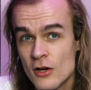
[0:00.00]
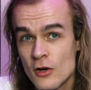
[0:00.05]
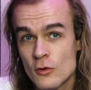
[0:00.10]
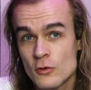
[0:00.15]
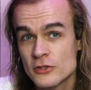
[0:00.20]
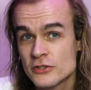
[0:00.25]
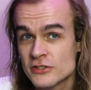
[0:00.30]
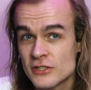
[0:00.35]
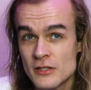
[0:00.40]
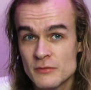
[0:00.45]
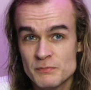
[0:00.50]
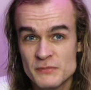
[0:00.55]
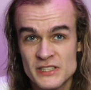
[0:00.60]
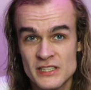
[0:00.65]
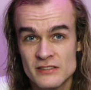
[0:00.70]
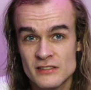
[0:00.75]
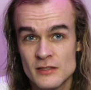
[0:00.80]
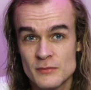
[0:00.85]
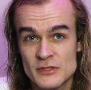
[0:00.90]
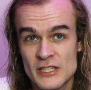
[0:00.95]
or some
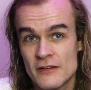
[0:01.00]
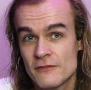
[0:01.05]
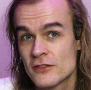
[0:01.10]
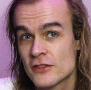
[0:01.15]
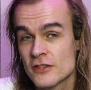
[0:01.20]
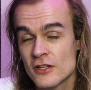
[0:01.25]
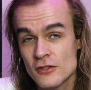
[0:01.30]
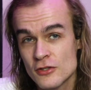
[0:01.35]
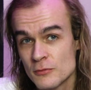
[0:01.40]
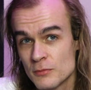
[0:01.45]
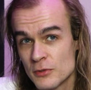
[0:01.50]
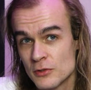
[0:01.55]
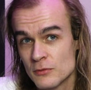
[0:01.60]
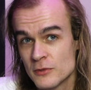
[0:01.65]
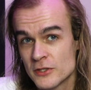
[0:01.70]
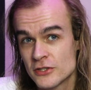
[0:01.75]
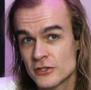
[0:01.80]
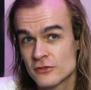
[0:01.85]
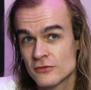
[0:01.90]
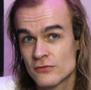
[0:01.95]
systems have Thunderbolt,
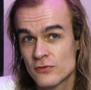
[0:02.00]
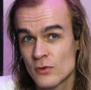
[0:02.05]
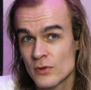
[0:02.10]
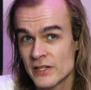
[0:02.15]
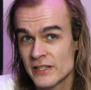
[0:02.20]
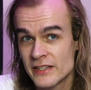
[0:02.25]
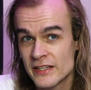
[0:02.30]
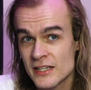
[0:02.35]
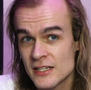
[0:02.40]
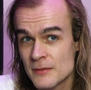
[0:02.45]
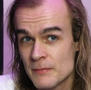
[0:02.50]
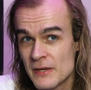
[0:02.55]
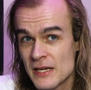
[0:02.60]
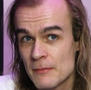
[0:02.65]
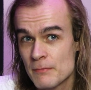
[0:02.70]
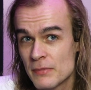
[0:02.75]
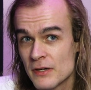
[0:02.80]
which is 40 gigabit,